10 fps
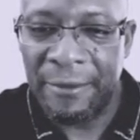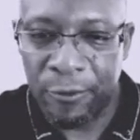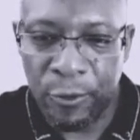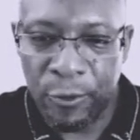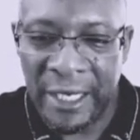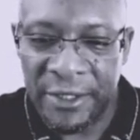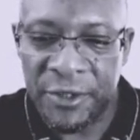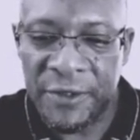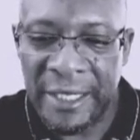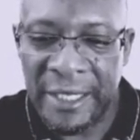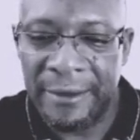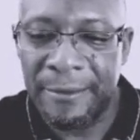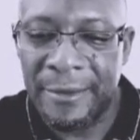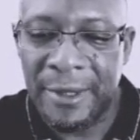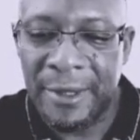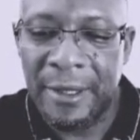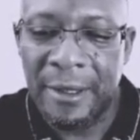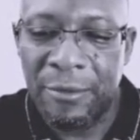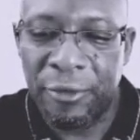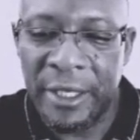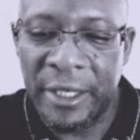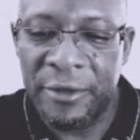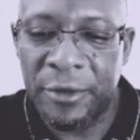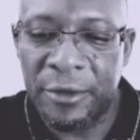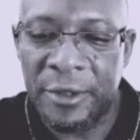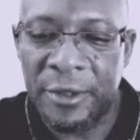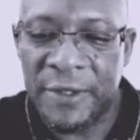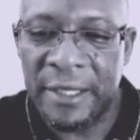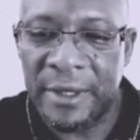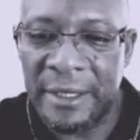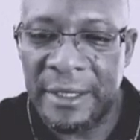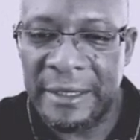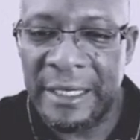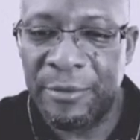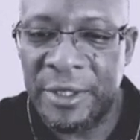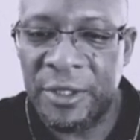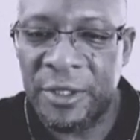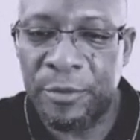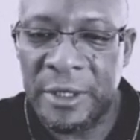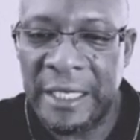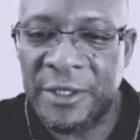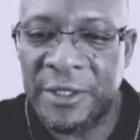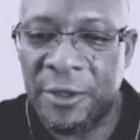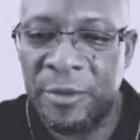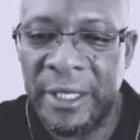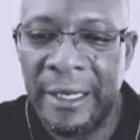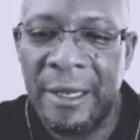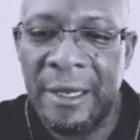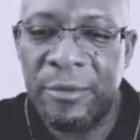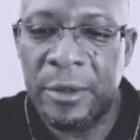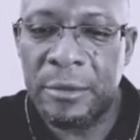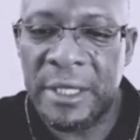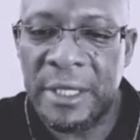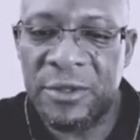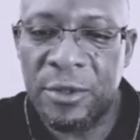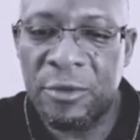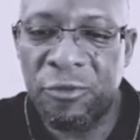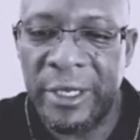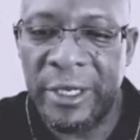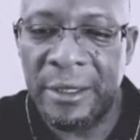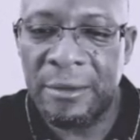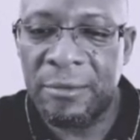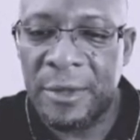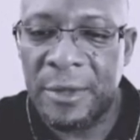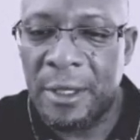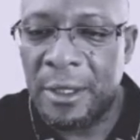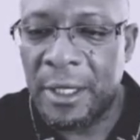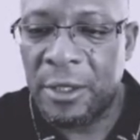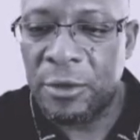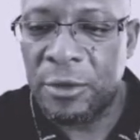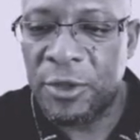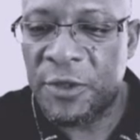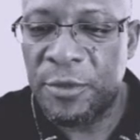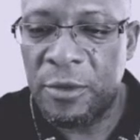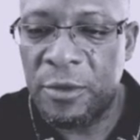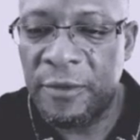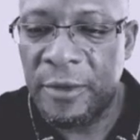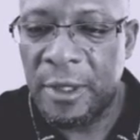What I just said, bringing the rook across here, the bishop potentially coming here, but there's no real, he could just move,